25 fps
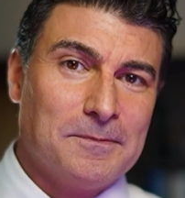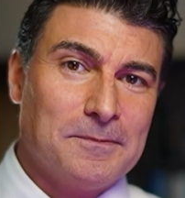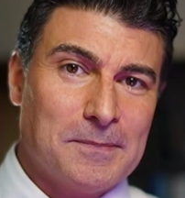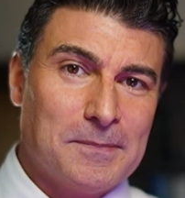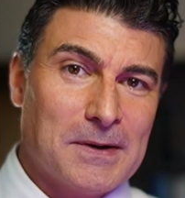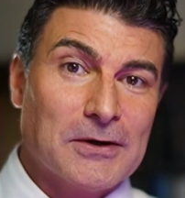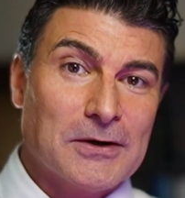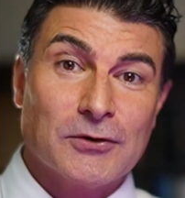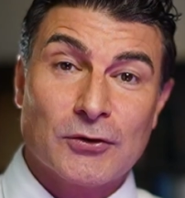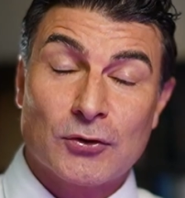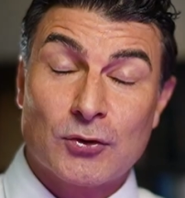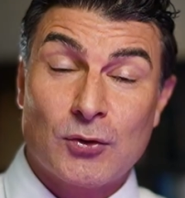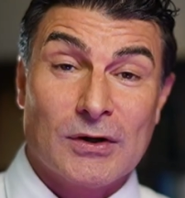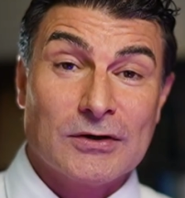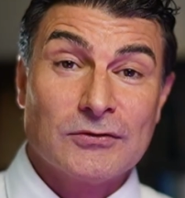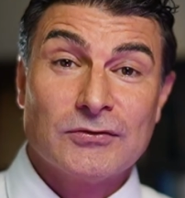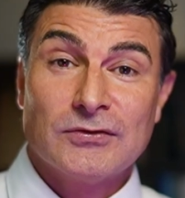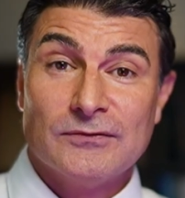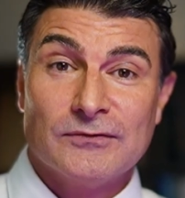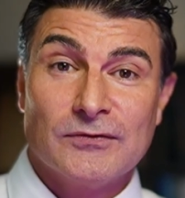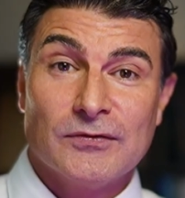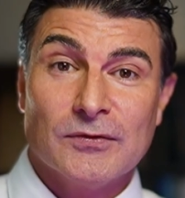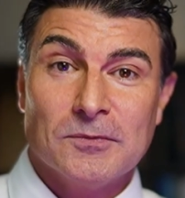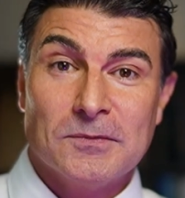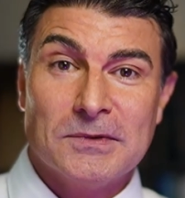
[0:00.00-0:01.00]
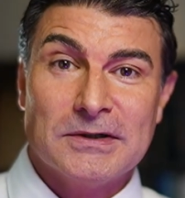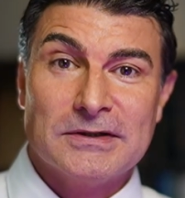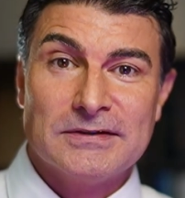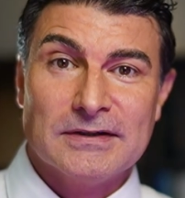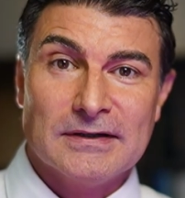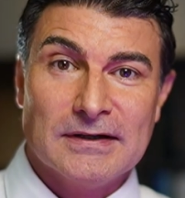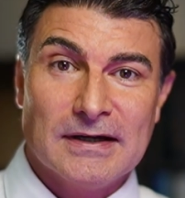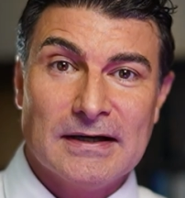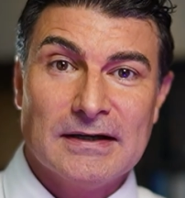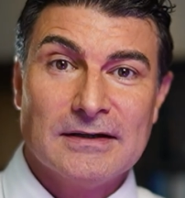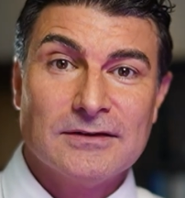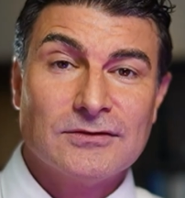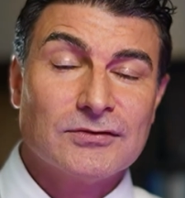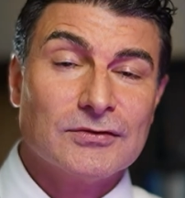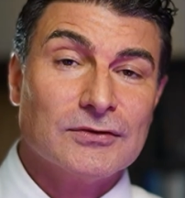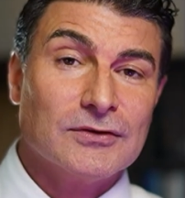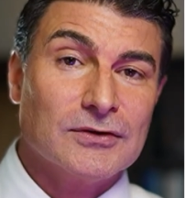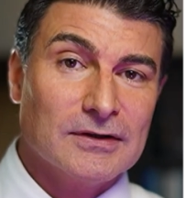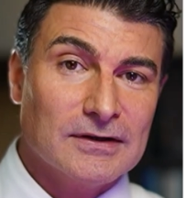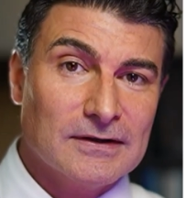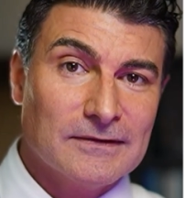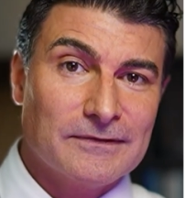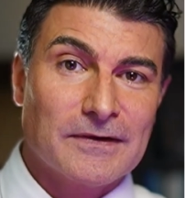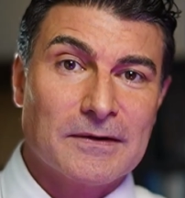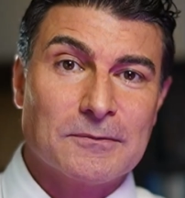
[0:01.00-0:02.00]
better question for me to answer
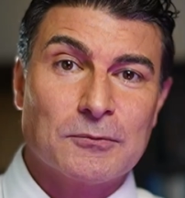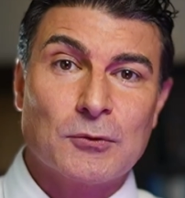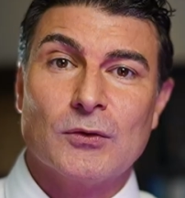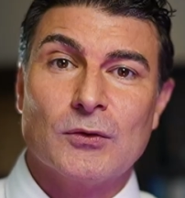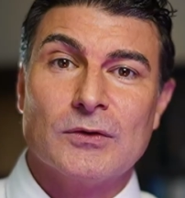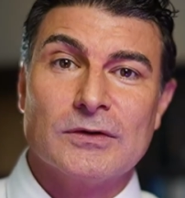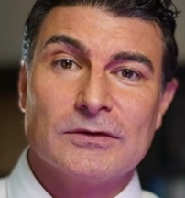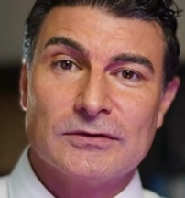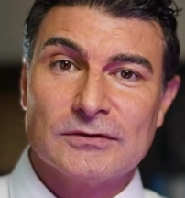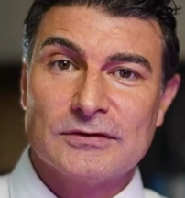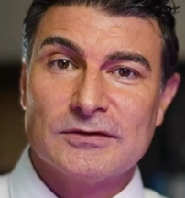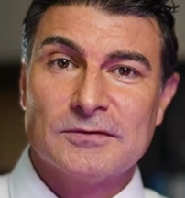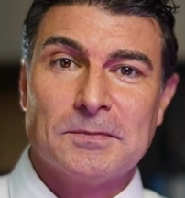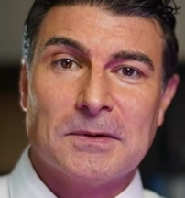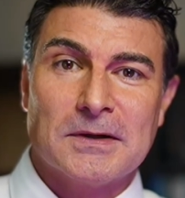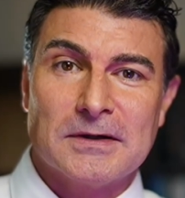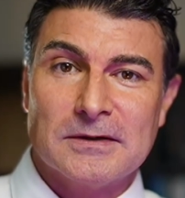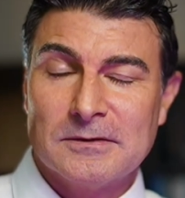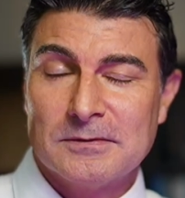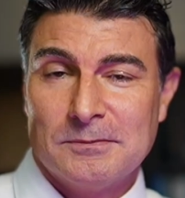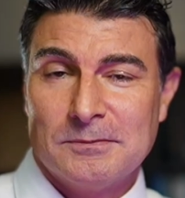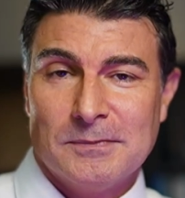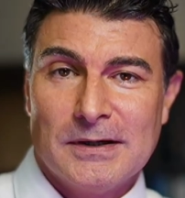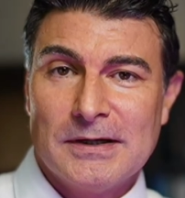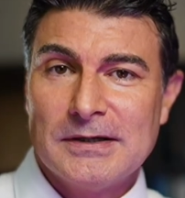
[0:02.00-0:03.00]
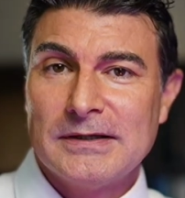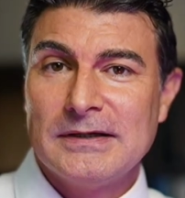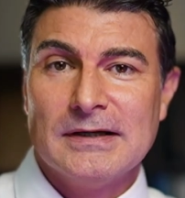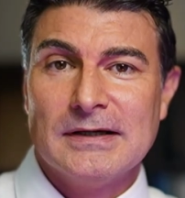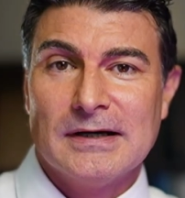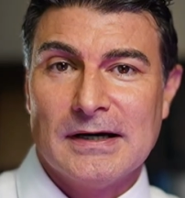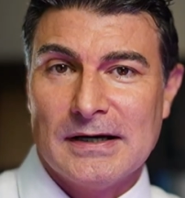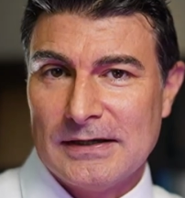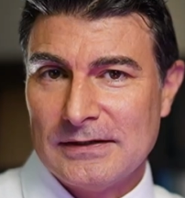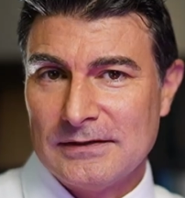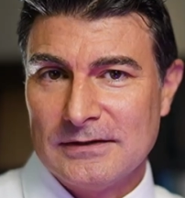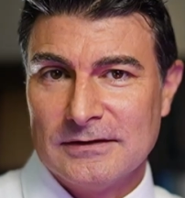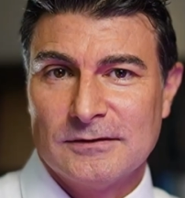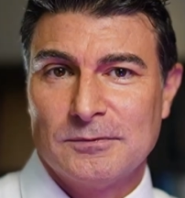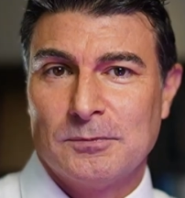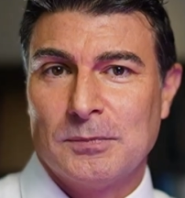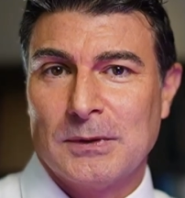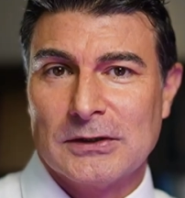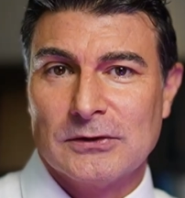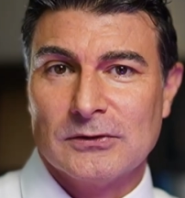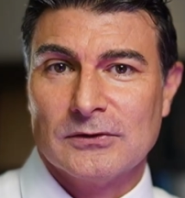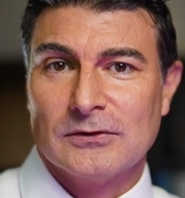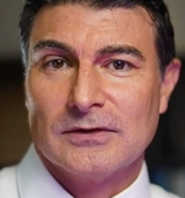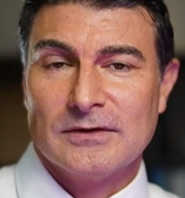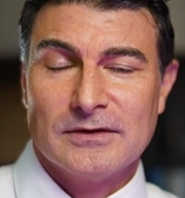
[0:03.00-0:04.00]
if I'm going to spend money on
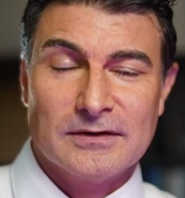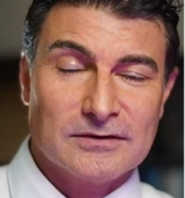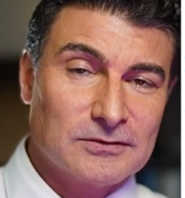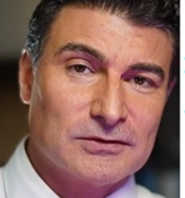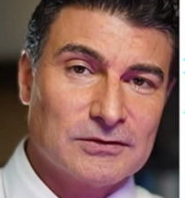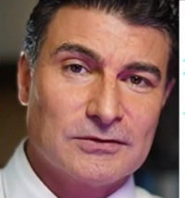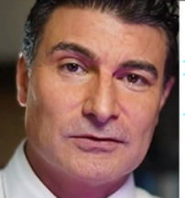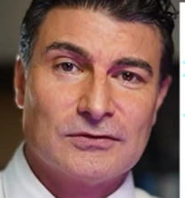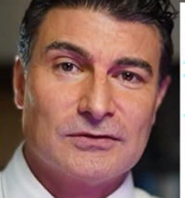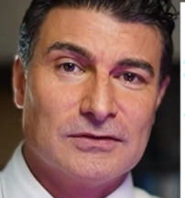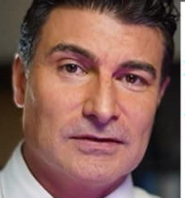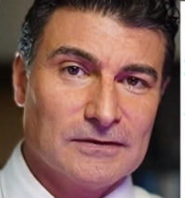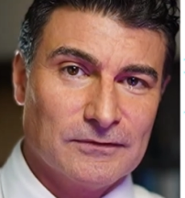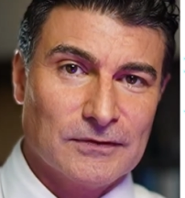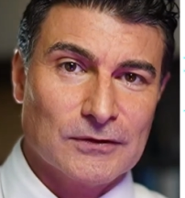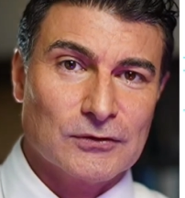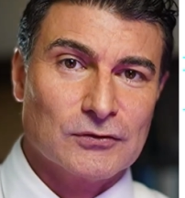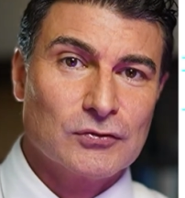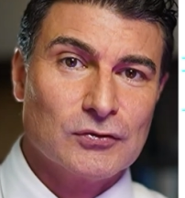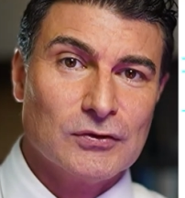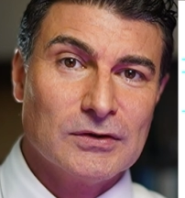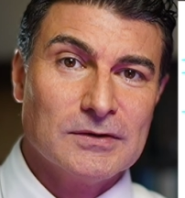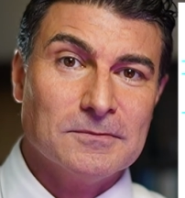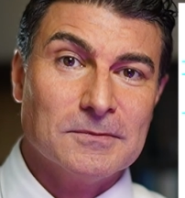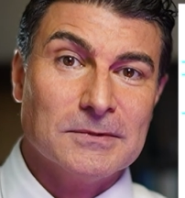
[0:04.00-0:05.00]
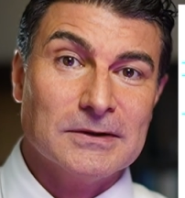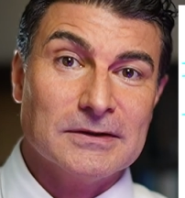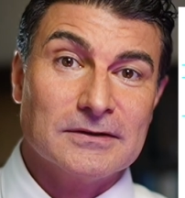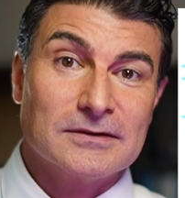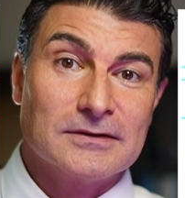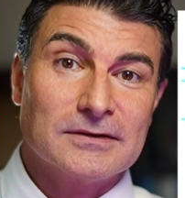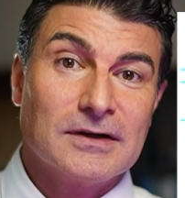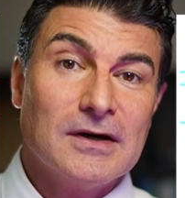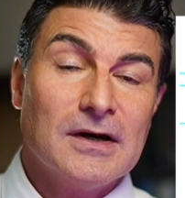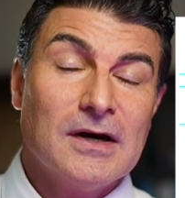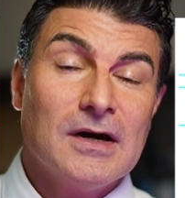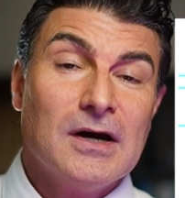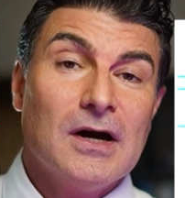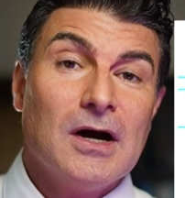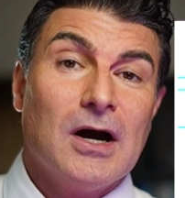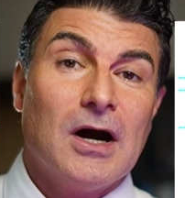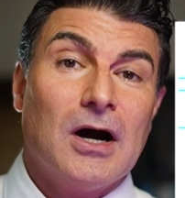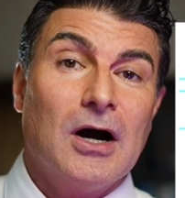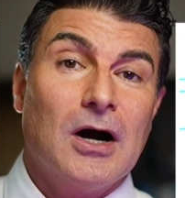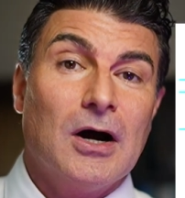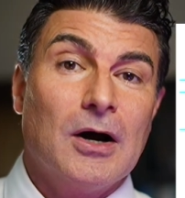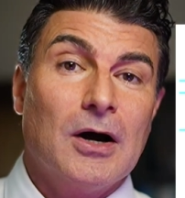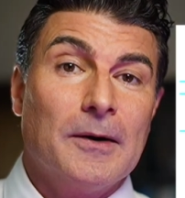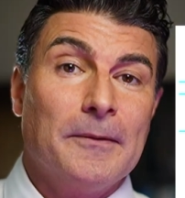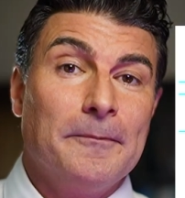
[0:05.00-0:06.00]
this different treatment.
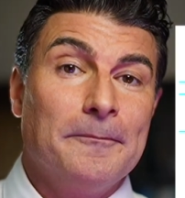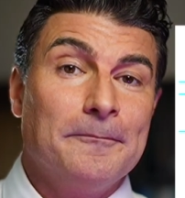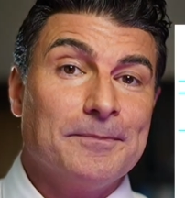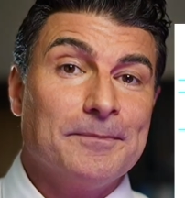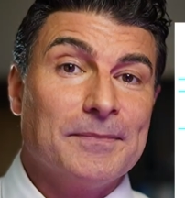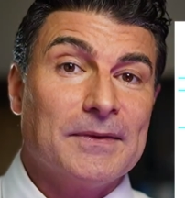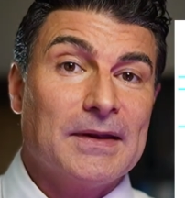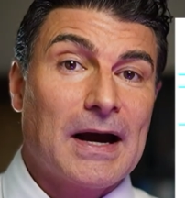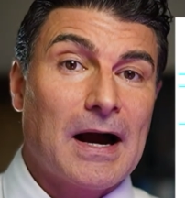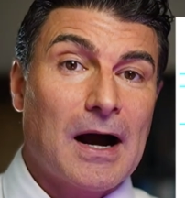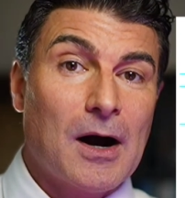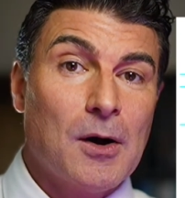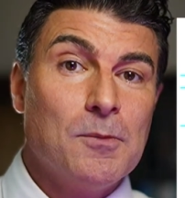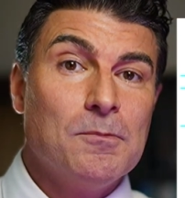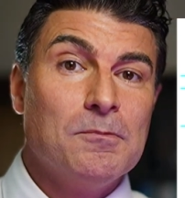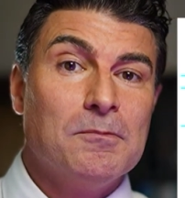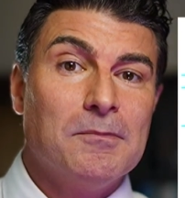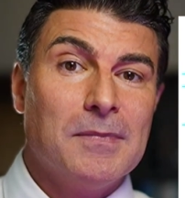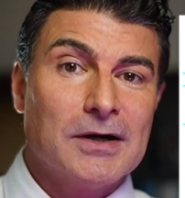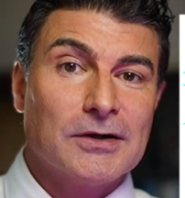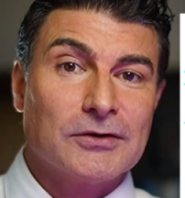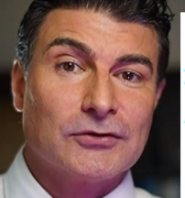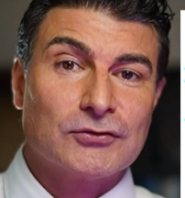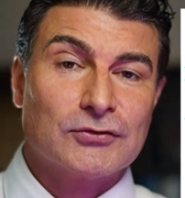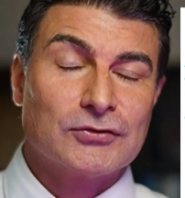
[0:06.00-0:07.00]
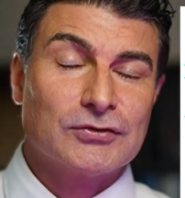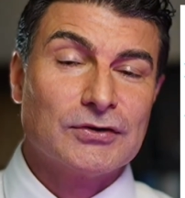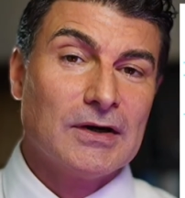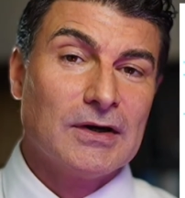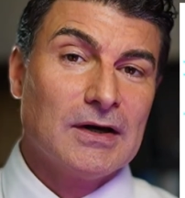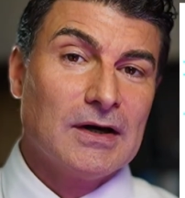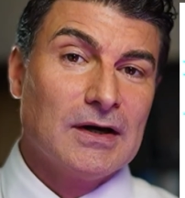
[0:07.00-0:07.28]
How much